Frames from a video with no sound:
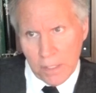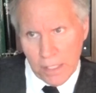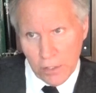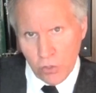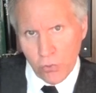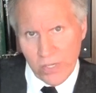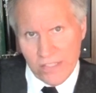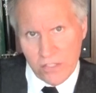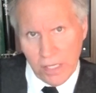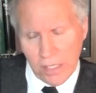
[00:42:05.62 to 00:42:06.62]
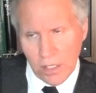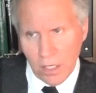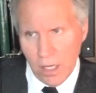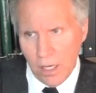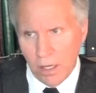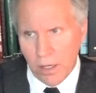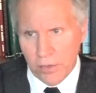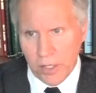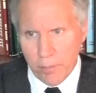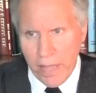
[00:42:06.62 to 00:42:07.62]
increasing
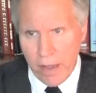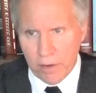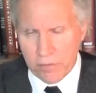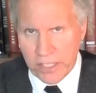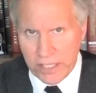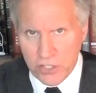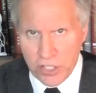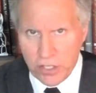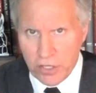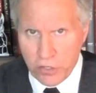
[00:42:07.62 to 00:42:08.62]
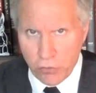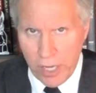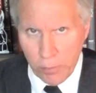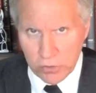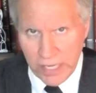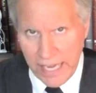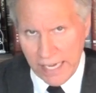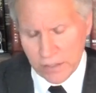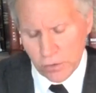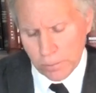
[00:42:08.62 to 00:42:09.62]
the amount of tension that you're able to
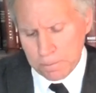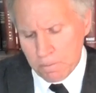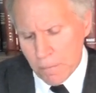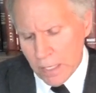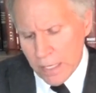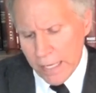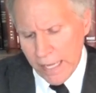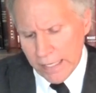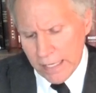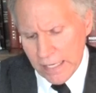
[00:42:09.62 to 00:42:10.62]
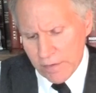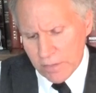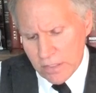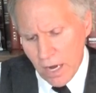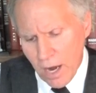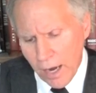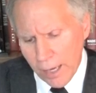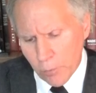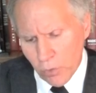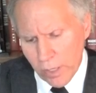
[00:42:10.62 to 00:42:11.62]
handle at any given
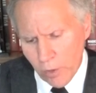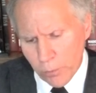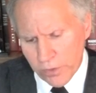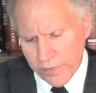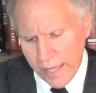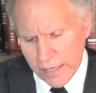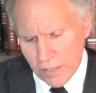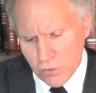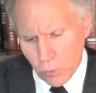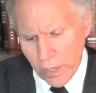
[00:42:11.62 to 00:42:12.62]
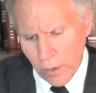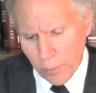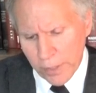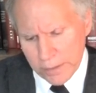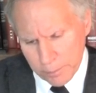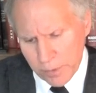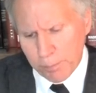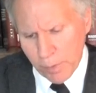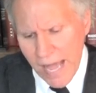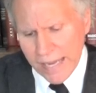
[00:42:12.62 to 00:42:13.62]
time will help with that as well.
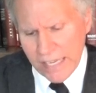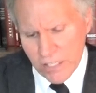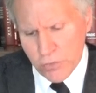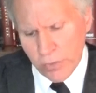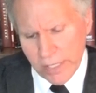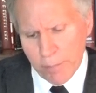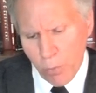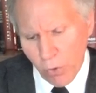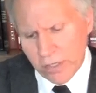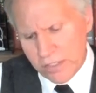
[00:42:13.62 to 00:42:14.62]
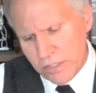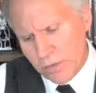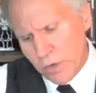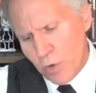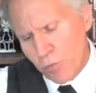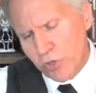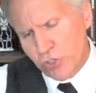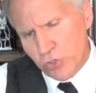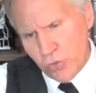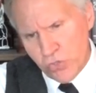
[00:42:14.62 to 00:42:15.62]
But blocking is really important to
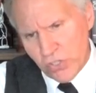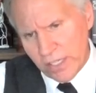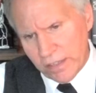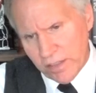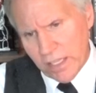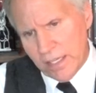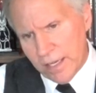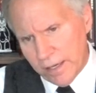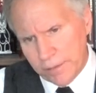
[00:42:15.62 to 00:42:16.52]
reducing the